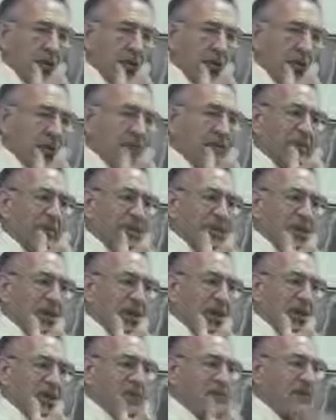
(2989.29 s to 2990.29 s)
Many people
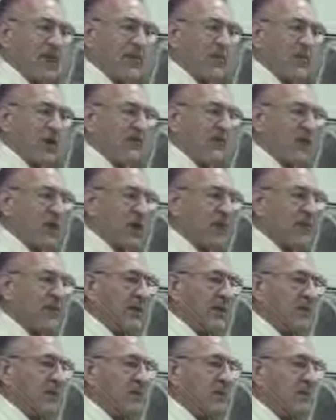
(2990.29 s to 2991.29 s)
don't understand what I'm talking
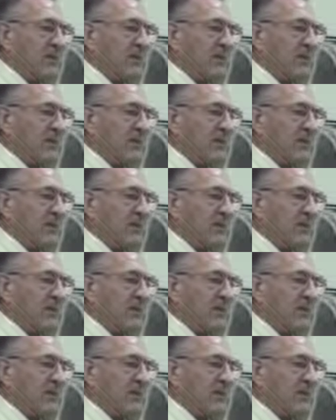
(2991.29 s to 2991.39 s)
about.